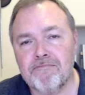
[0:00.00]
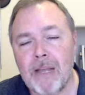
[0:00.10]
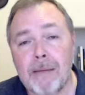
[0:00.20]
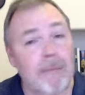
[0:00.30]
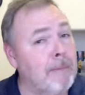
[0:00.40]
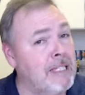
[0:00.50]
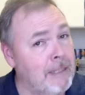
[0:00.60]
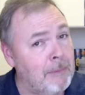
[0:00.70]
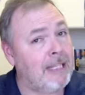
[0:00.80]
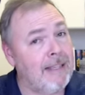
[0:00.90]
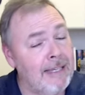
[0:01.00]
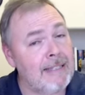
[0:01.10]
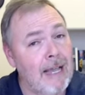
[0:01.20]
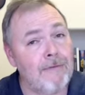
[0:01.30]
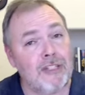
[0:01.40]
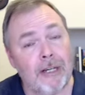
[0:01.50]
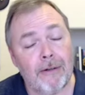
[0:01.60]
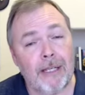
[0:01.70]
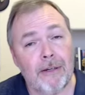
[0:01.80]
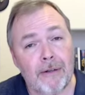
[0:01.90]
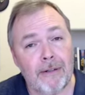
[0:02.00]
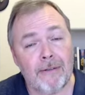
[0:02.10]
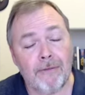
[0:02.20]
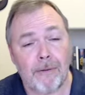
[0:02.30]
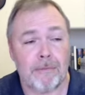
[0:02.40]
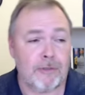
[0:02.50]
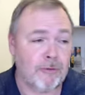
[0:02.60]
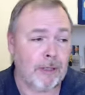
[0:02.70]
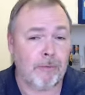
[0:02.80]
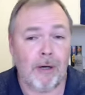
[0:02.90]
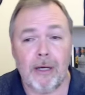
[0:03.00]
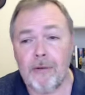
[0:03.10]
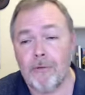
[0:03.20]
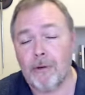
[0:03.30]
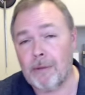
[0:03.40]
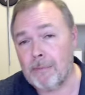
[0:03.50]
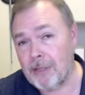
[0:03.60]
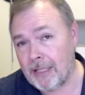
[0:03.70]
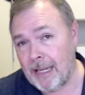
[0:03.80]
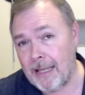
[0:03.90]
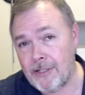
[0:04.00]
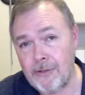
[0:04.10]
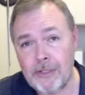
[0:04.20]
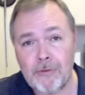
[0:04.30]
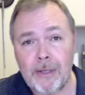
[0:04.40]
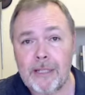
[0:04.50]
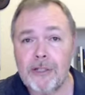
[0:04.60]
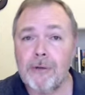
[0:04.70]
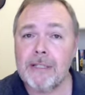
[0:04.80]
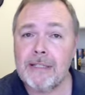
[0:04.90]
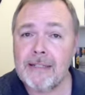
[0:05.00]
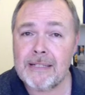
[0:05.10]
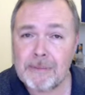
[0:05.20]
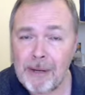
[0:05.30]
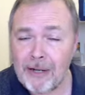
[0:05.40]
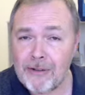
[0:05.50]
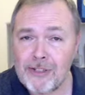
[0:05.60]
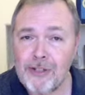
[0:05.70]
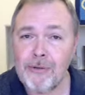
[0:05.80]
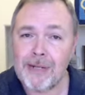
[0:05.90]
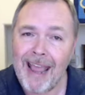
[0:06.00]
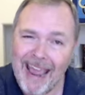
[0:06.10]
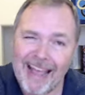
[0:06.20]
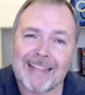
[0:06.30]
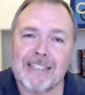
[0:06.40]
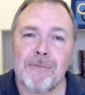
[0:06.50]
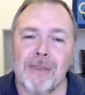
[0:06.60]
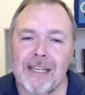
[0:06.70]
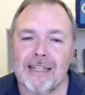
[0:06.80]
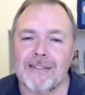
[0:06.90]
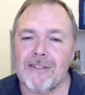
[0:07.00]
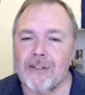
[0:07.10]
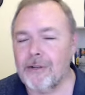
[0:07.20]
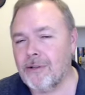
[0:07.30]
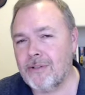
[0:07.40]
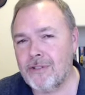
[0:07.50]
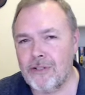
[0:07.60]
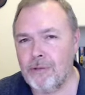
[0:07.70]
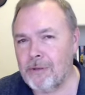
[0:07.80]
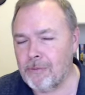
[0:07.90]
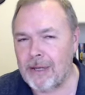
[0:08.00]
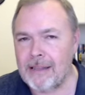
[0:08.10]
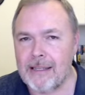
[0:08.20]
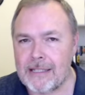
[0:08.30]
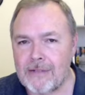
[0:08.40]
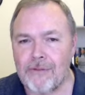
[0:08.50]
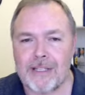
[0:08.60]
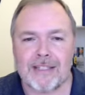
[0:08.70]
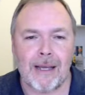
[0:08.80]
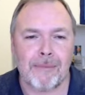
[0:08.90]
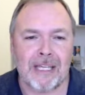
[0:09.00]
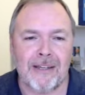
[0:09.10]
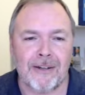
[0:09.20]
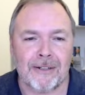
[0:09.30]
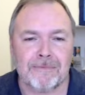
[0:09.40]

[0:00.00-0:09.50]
Maybe some of the things I've shared here from 21 or what I'm looking ahead to in 22 has inspired you to add some things to your to be read list for this coming year.